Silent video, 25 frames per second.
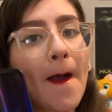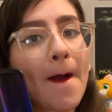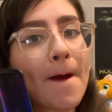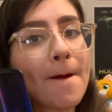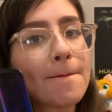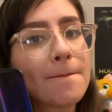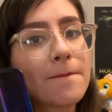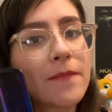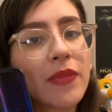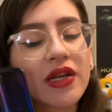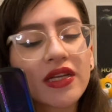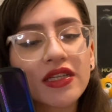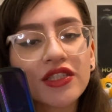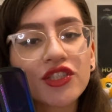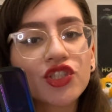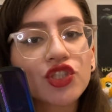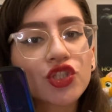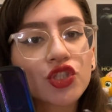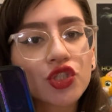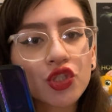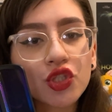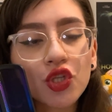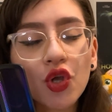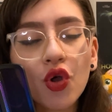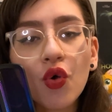but it's
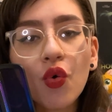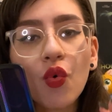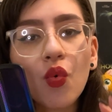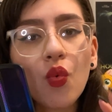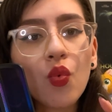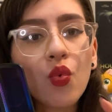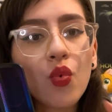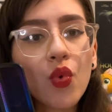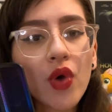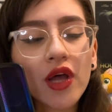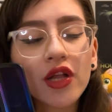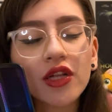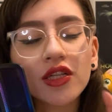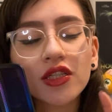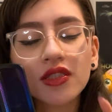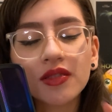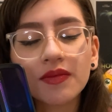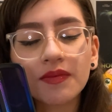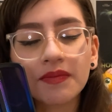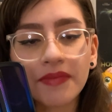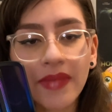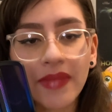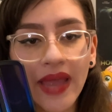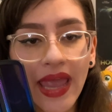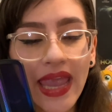so well
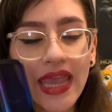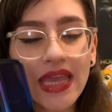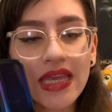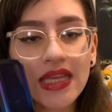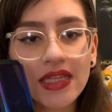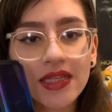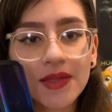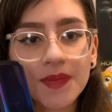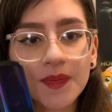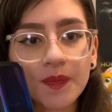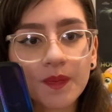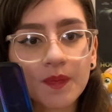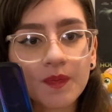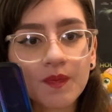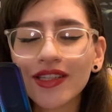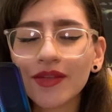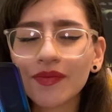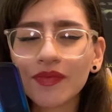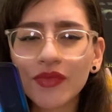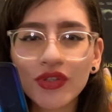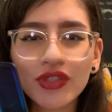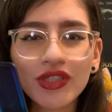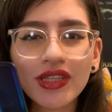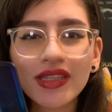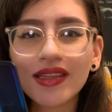made. The
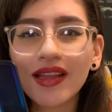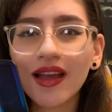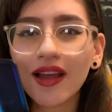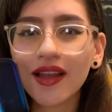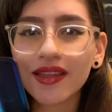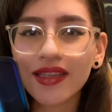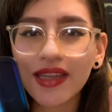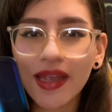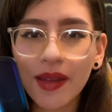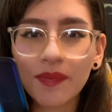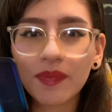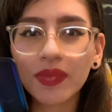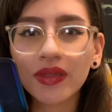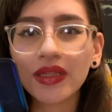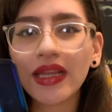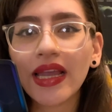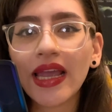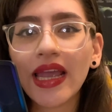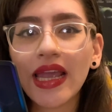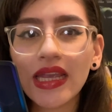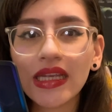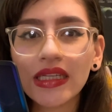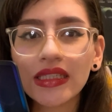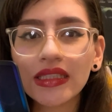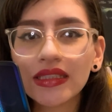music that they
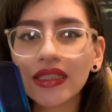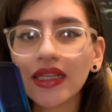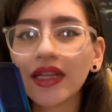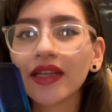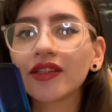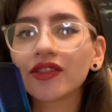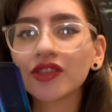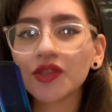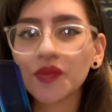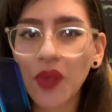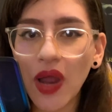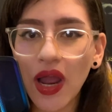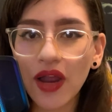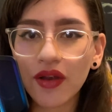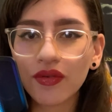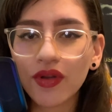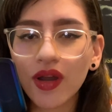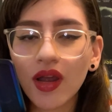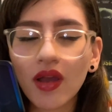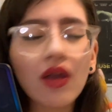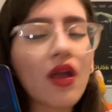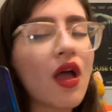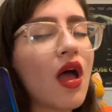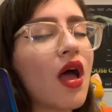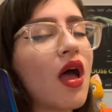played like on the
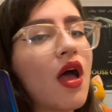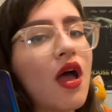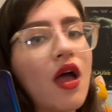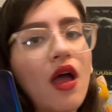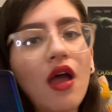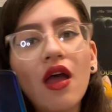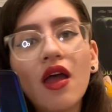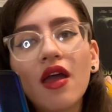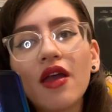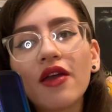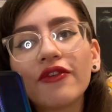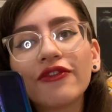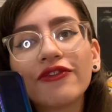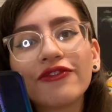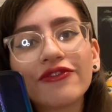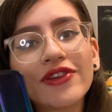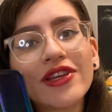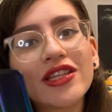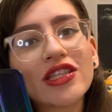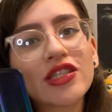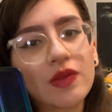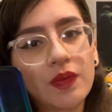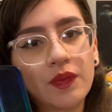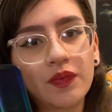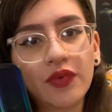background
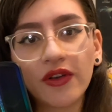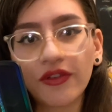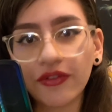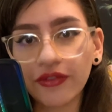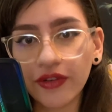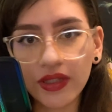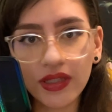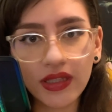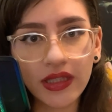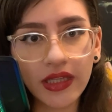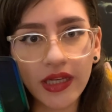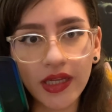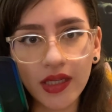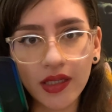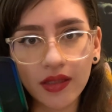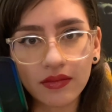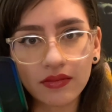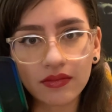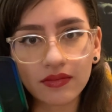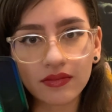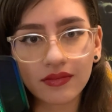fits perfectly.